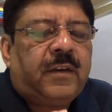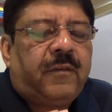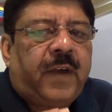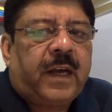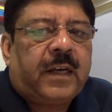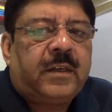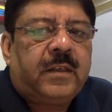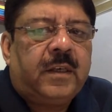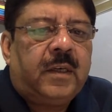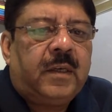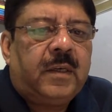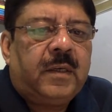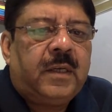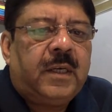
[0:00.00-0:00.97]
factor
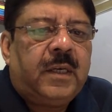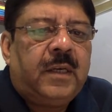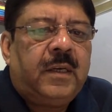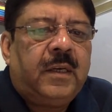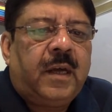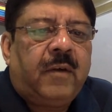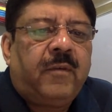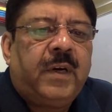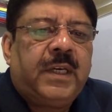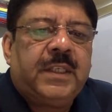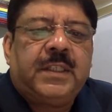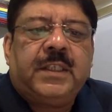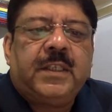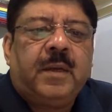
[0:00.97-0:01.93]
in our
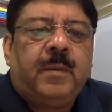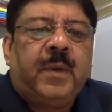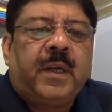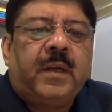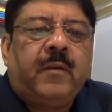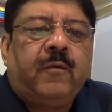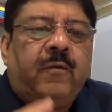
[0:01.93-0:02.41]
decision making,